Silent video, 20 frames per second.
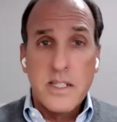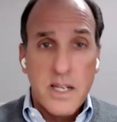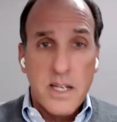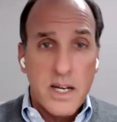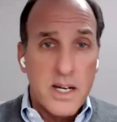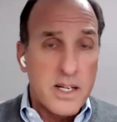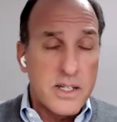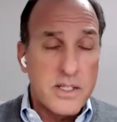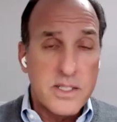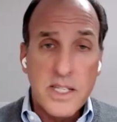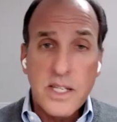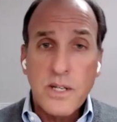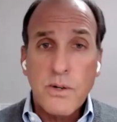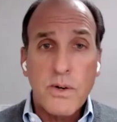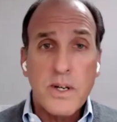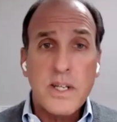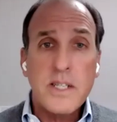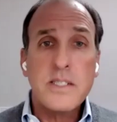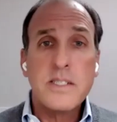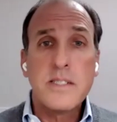uh,
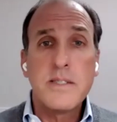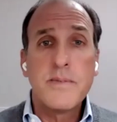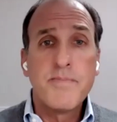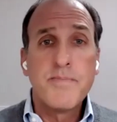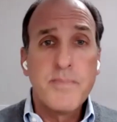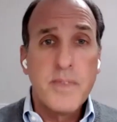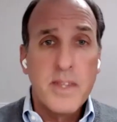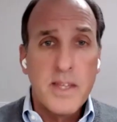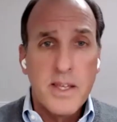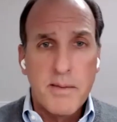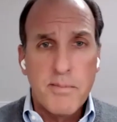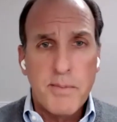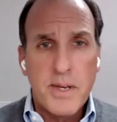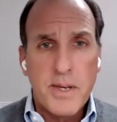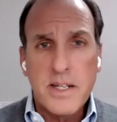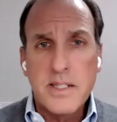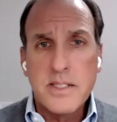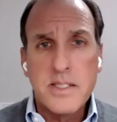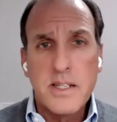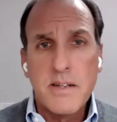decrease
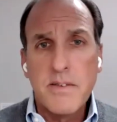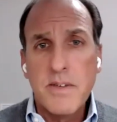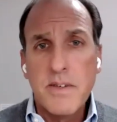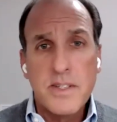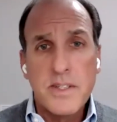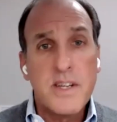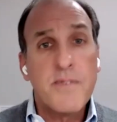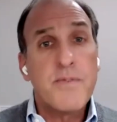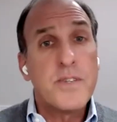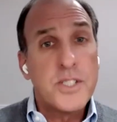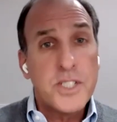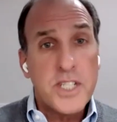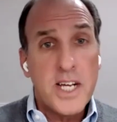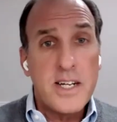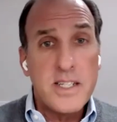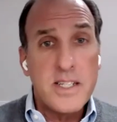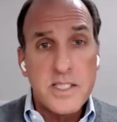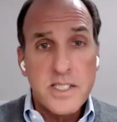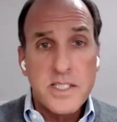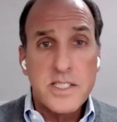because of different
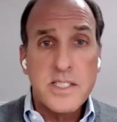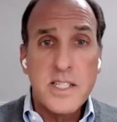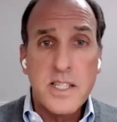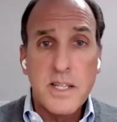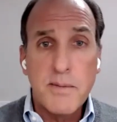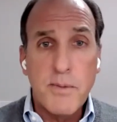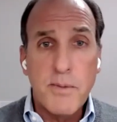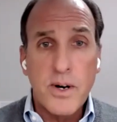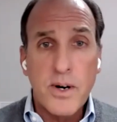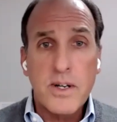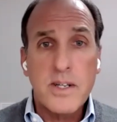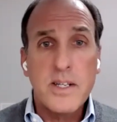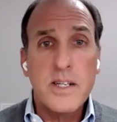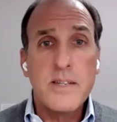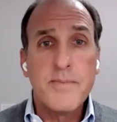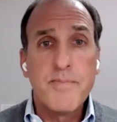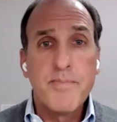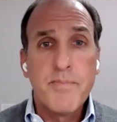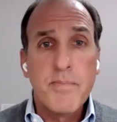challenges in the market.